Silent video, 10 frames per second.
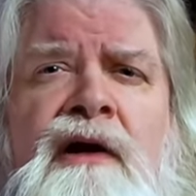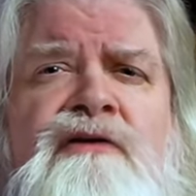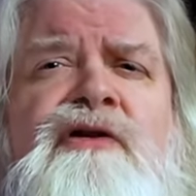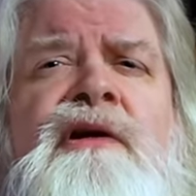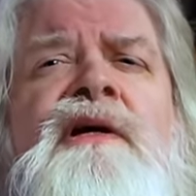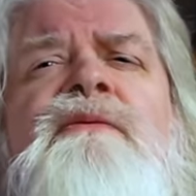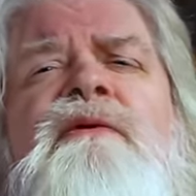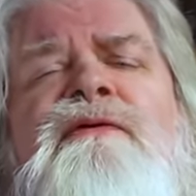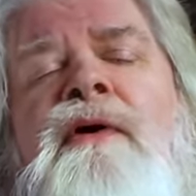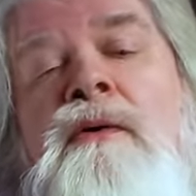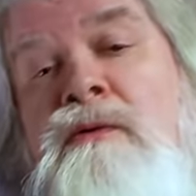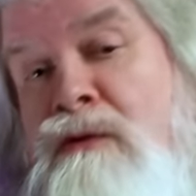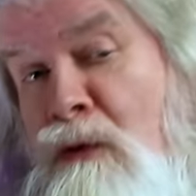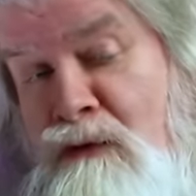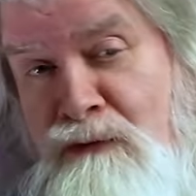She even found
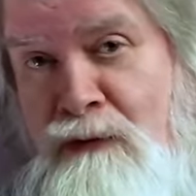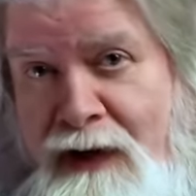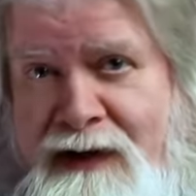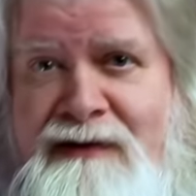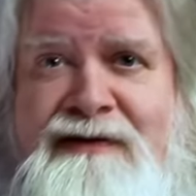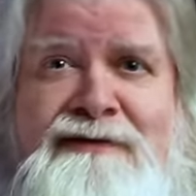notoriety